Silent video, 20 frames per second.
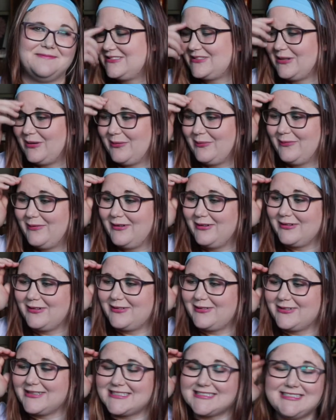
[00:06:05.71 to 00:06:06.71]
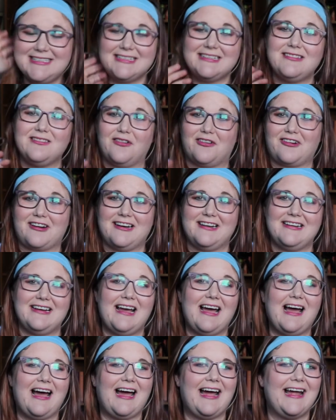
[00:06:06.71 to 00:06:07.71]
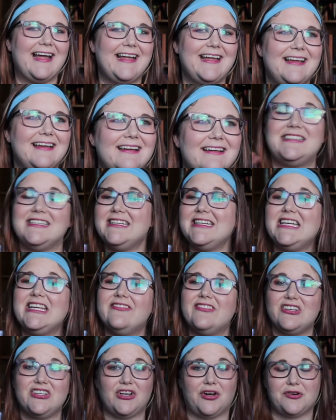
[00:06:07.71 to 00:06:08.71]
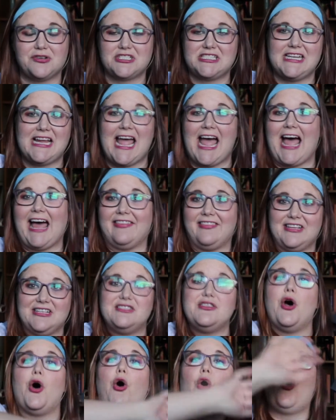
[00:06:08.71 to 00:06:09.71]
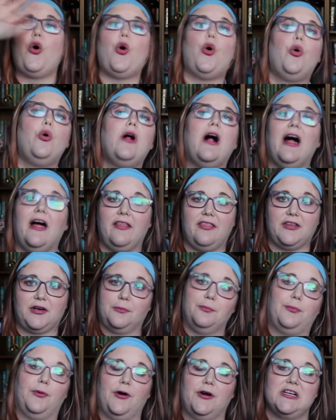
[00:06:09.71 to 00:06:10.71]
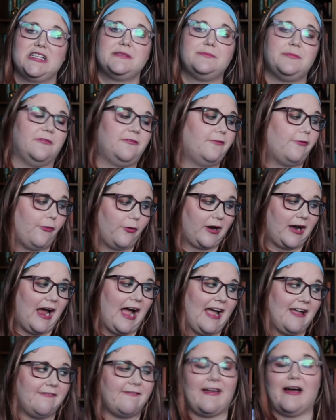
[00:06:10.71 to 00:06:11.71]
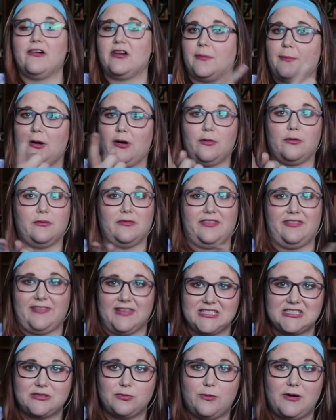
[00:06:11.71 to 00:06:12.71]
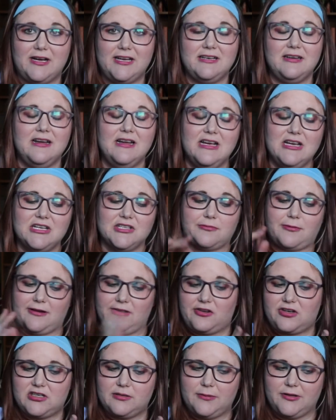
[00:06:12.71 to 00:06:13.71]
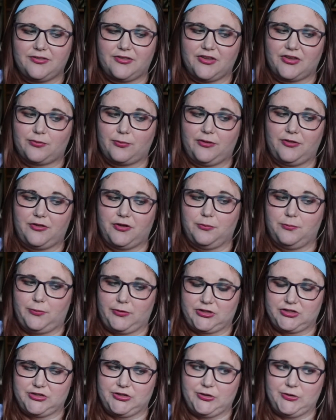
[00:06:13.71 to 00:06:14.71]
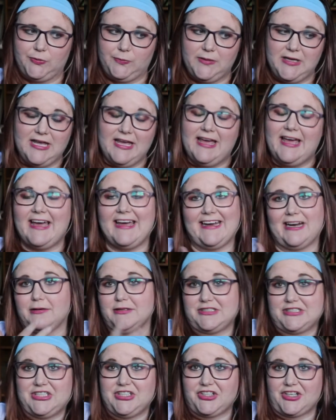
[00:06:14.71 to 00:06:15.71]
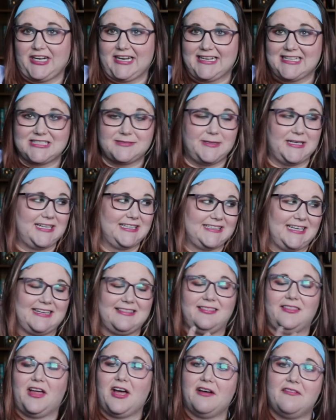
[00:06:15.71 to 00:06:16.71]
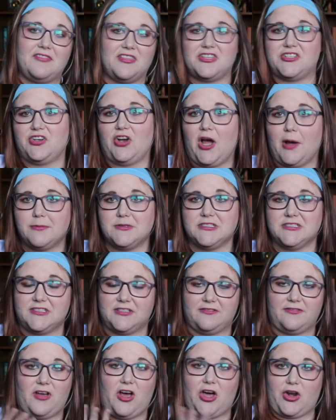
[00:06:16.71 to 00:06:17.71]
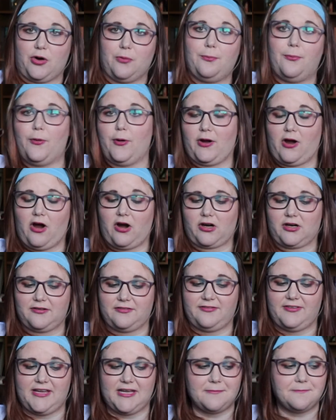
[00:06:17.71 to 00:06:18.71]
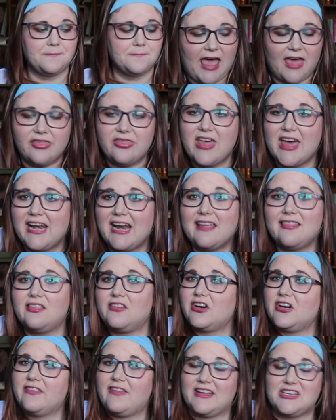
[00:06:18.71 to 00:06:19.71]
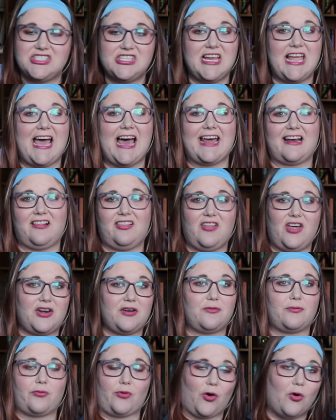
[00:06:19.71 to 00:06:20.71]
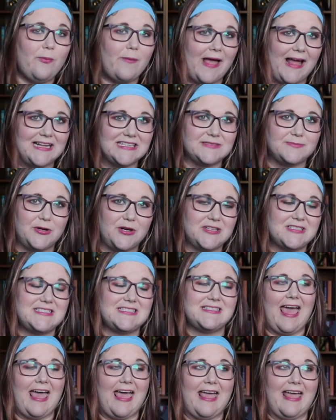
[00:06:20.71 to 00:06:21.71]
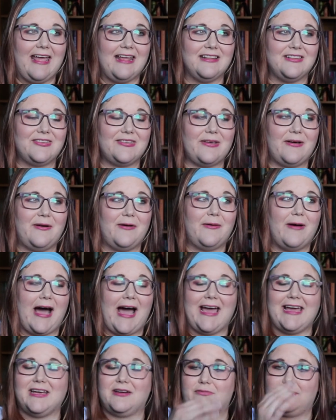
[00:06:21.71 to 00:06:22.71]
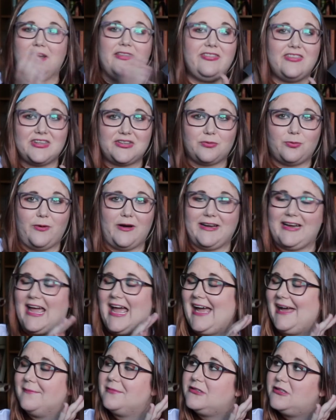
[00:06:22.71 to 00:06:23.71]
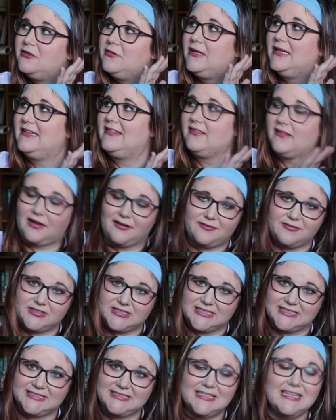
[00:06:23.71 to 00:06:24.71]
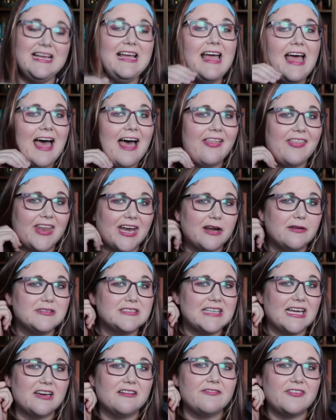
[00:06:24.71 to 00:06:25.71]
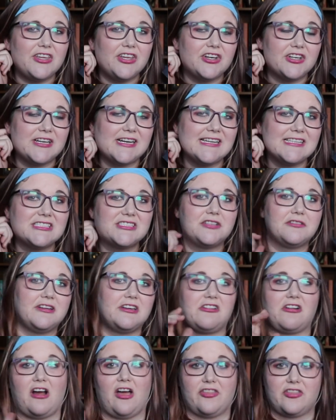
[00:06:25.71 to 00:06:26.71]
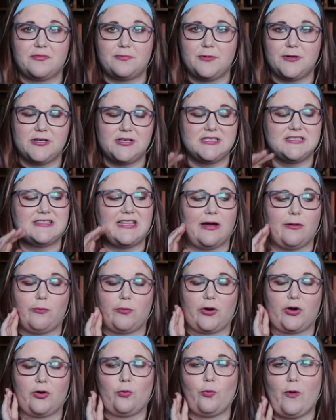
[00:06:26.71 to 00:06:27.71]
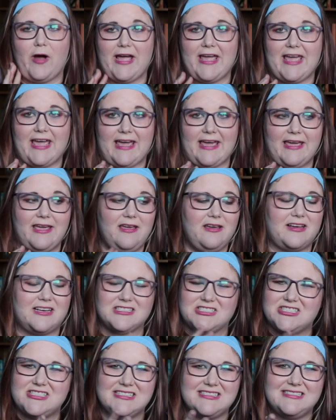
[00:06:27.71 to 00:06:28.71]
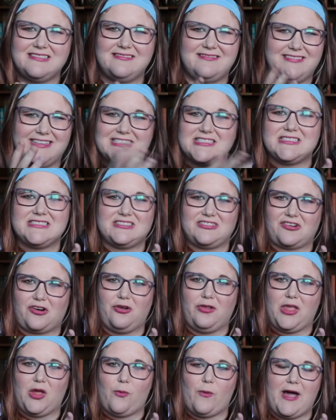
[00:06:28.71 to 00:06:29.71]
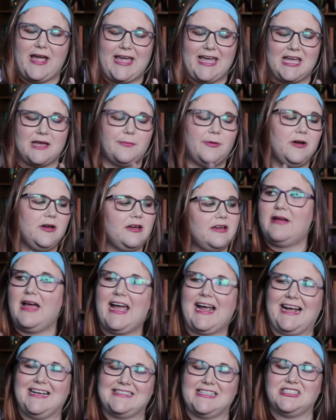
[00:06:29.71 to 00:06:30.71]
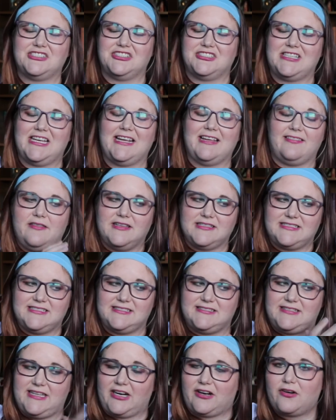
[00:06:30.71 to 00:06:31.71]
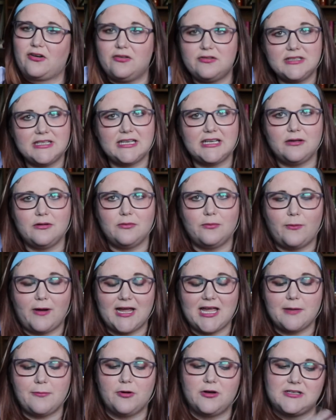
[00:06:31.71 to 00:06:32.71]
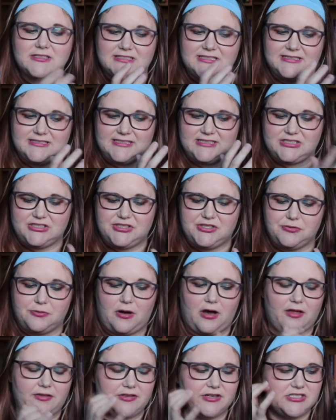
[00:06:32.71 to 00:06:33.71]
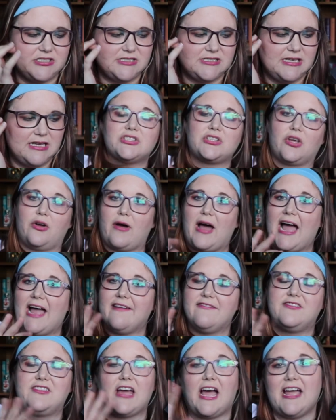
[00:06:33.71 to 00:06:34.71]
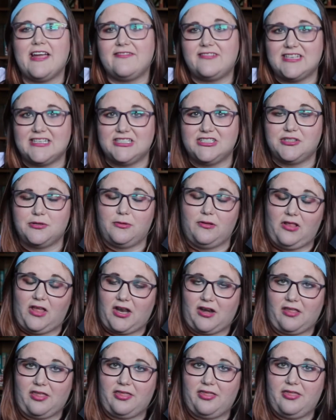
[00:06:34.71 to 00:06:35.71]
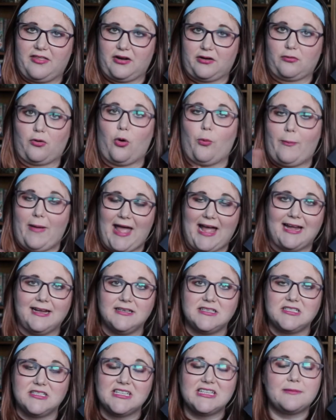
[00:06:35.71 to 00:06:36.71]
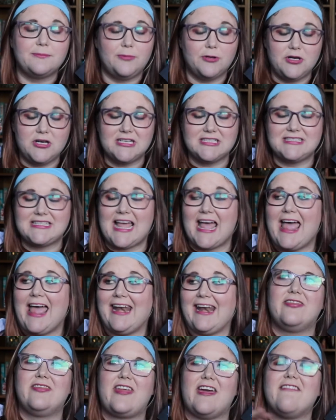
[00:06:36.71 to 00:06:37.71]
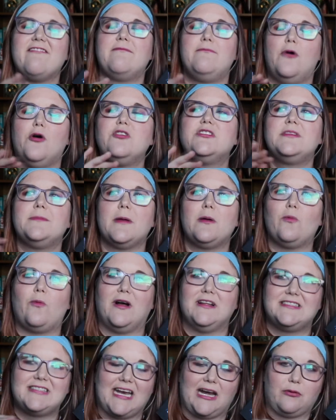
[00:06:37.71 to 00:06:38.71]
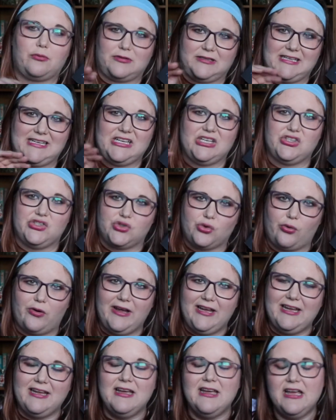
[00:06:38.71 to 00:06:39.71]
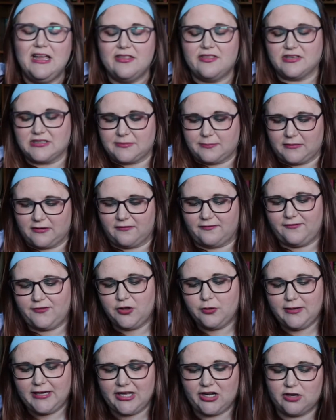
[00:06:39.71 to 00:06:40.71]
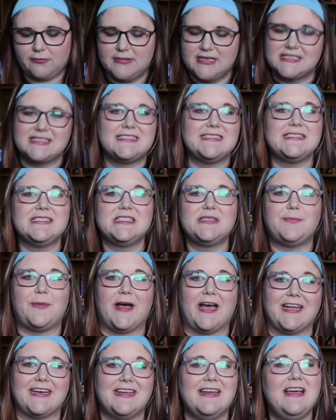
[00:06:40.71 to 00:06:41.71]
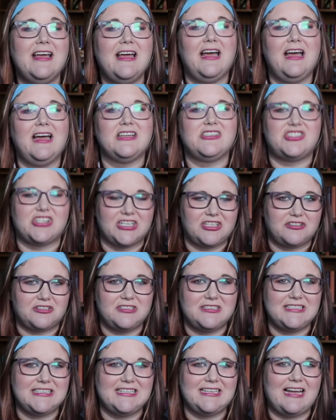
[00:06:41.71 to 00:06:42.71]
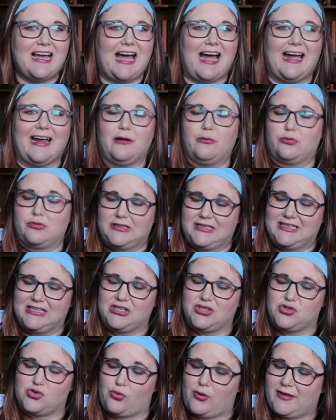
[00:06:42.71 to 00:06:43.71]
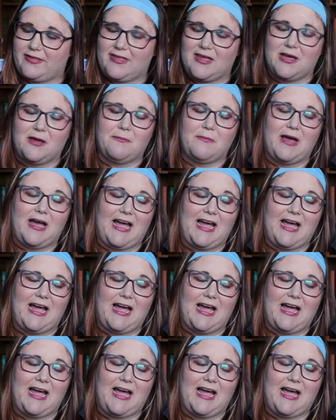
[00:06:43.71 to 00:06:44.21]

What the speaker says: So Christina Lauren, I didn't even know she had these whole other books before I found about this one. So I learned about this one through BookTube, and I was curious because I love the synopsis of autobiography. And then I learned that she had a lot of romance books. And so I had read this one, absolutely loved it. And then I was kind of curious to read her other books that weren't YA, because this is her only YA book. I guess I should say this is their only YA book since it's two authors. So I've dived into a lot of their romantic books, and they've mostly been ones that I really enjoy. There's been a few hit or misses, but generally I really enjoy them.